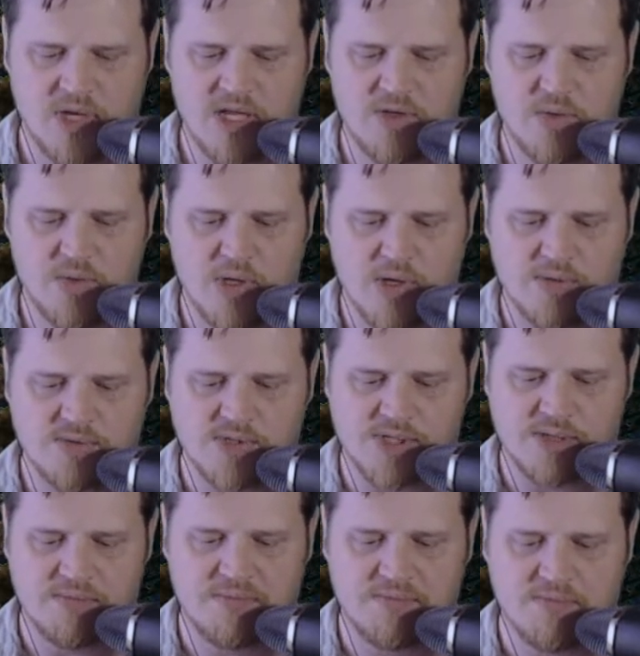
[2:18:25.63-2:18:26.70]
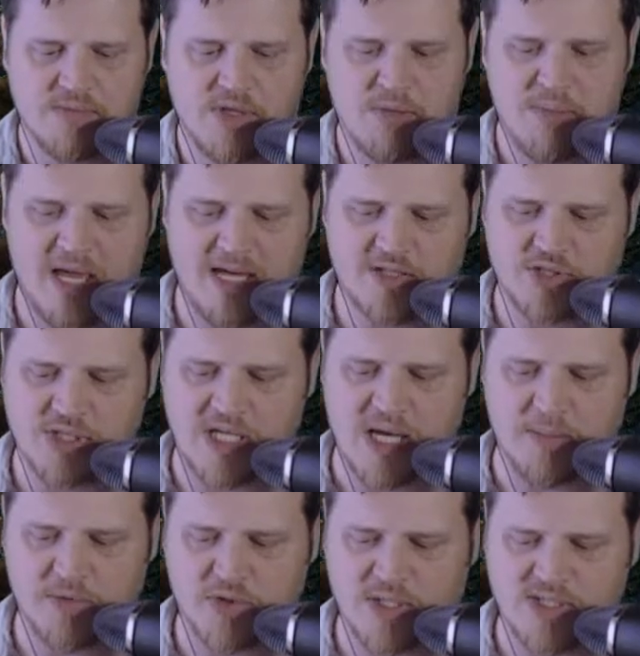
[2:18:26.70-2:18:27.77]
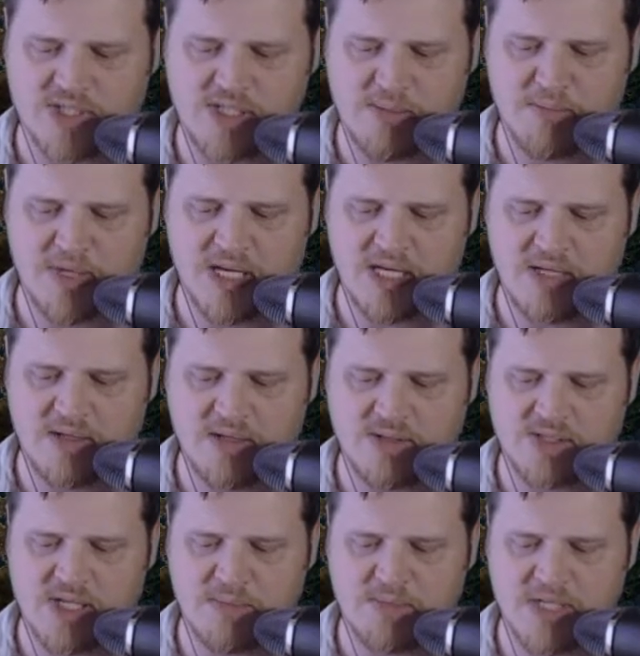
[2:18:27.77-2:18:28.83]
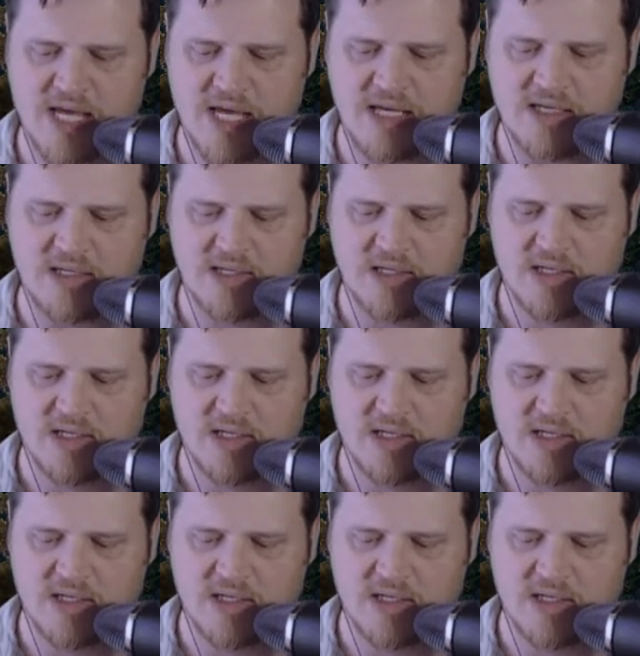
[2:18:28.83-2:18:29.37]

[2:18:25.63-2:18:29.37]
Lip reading: And who knows? You may actually come across somebody someday